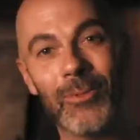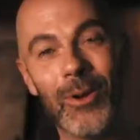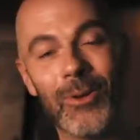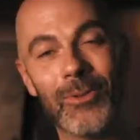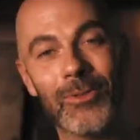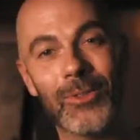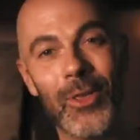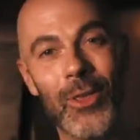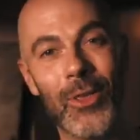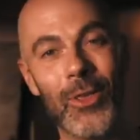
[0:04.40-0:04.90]

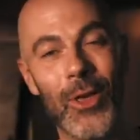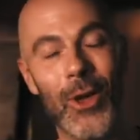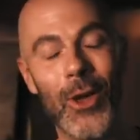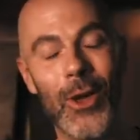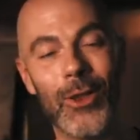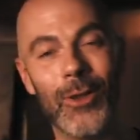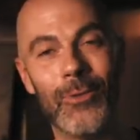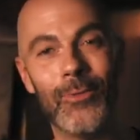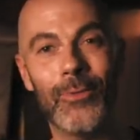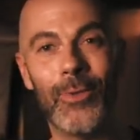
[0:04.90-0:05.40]
Welcome to the
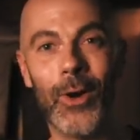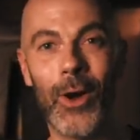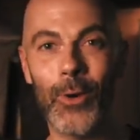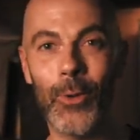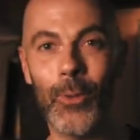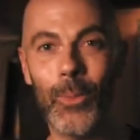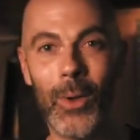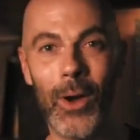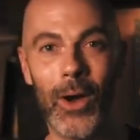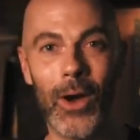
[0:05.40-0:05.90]
third and
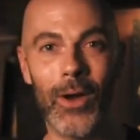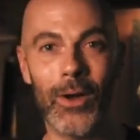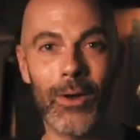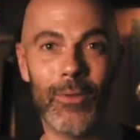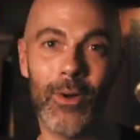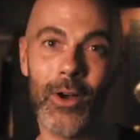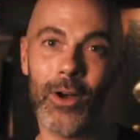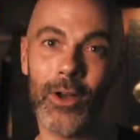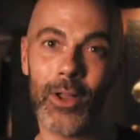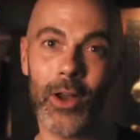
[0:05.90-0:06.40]
final part of our